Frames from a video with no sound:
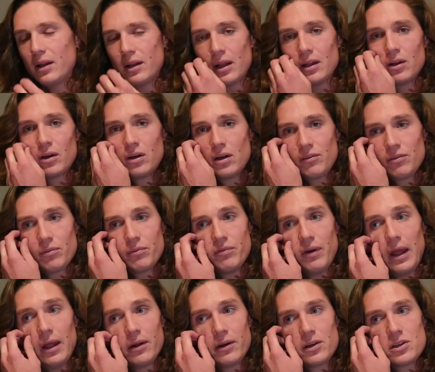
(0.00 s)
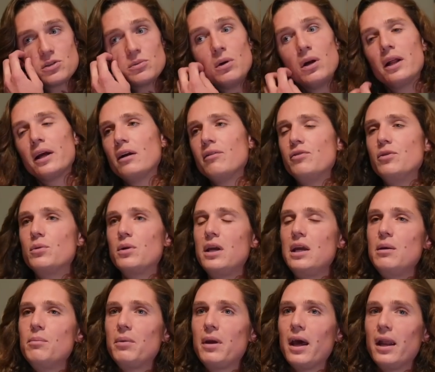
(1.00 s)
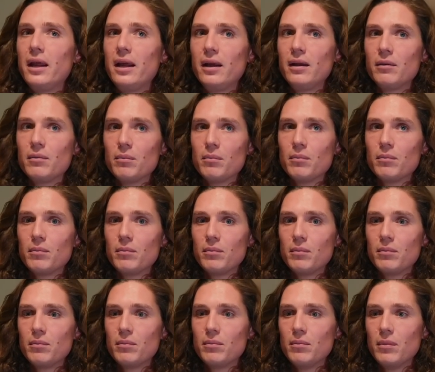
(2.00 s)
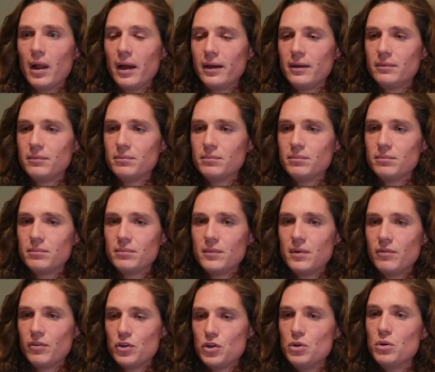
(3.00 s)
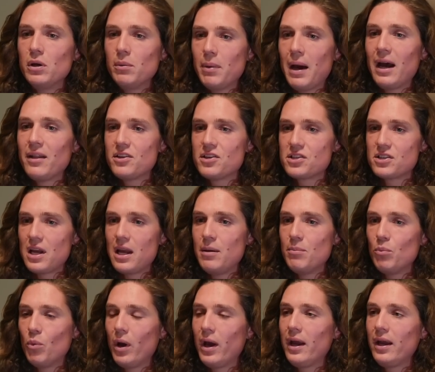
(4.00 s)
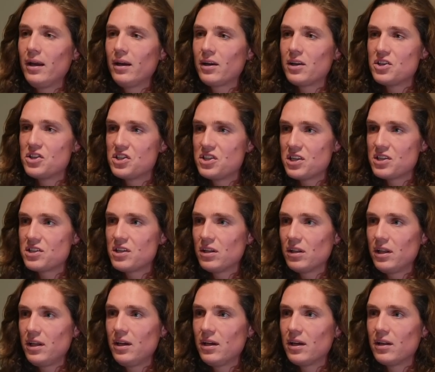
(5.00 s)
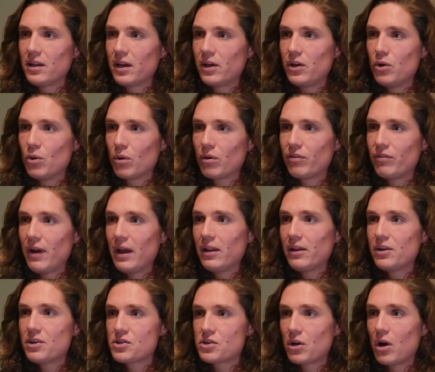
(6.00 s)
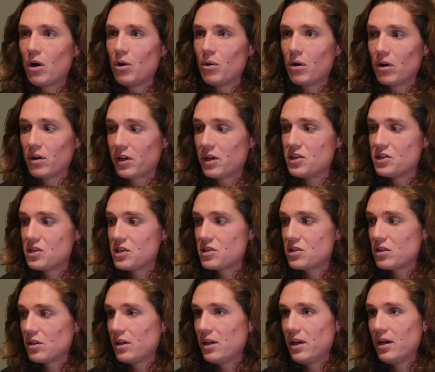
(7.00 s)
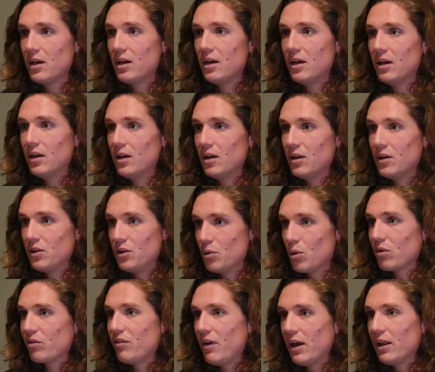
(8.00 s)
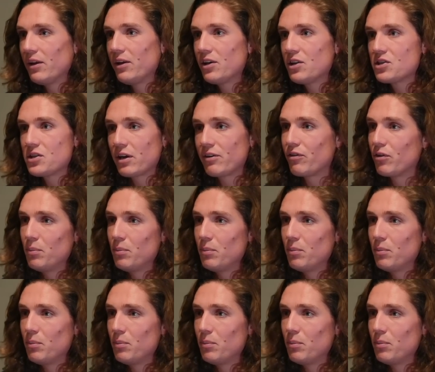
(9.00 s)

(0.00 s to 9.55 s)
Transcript: And like learning from failure as well, like if you keep getting like if you're doing bad the same way consistently and like your failures are all, are consistently your failures. Right.